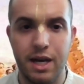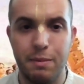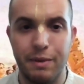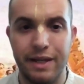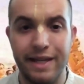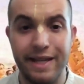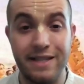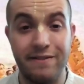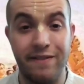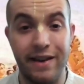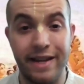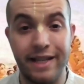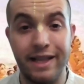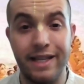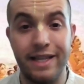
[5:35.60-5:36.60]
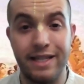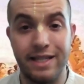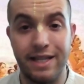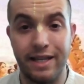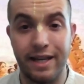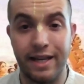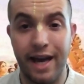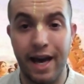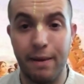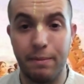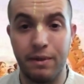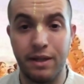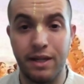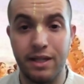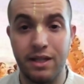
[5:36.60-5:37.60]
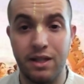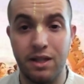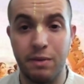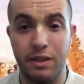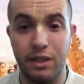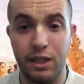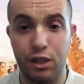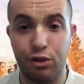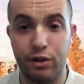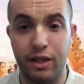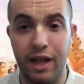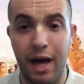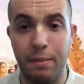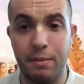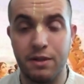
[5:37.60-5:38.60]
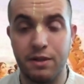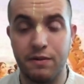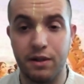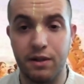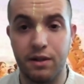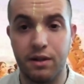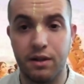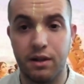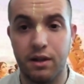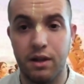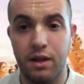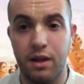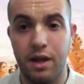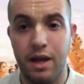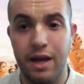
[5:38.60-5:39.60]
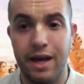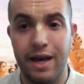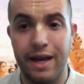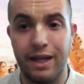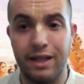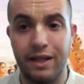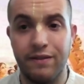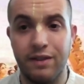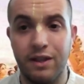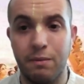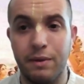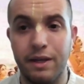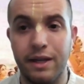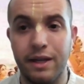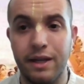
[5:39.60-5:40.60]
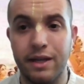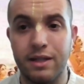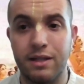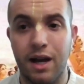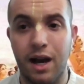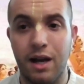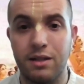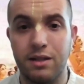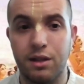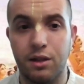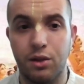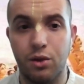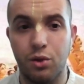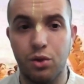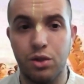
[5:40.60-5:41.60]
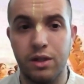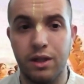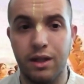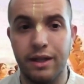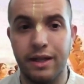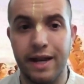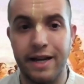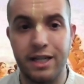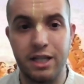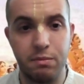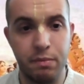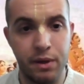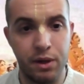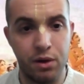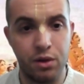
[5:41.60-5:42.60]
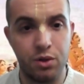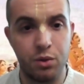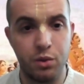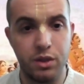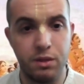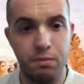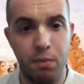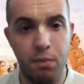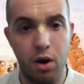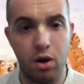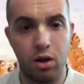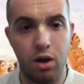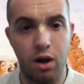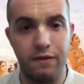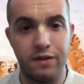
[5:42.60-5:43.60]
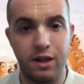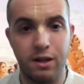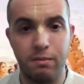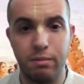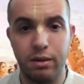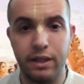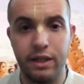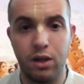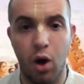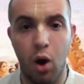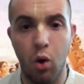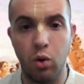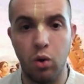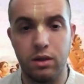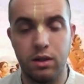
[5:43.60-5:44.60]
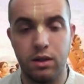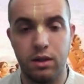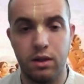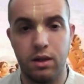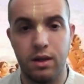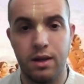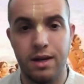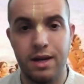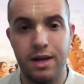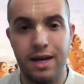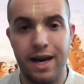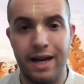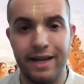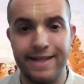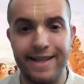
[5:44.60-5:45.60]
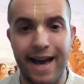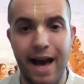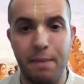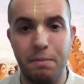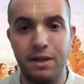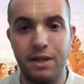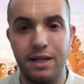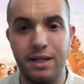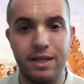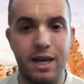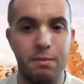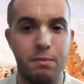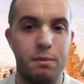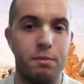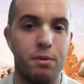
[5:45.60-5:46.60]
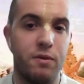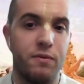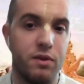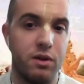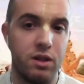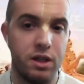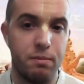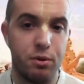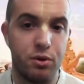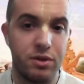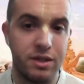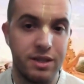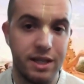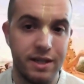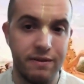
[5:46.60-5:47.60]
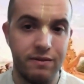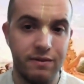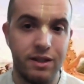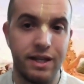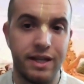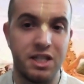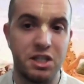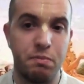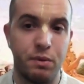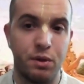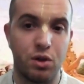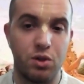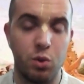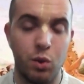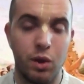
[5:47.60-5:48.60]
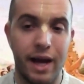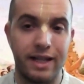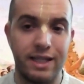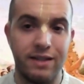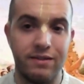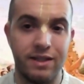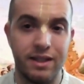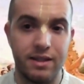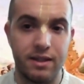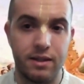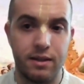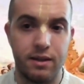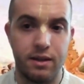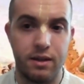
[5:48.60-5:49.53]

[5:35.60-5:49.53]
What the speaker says: But he is vainly seeking happiness in the material atmosphere. A living being is constitutionally a spiritual spark of the complete whole, and his happiness can be perfectly perceived in spiritual activities.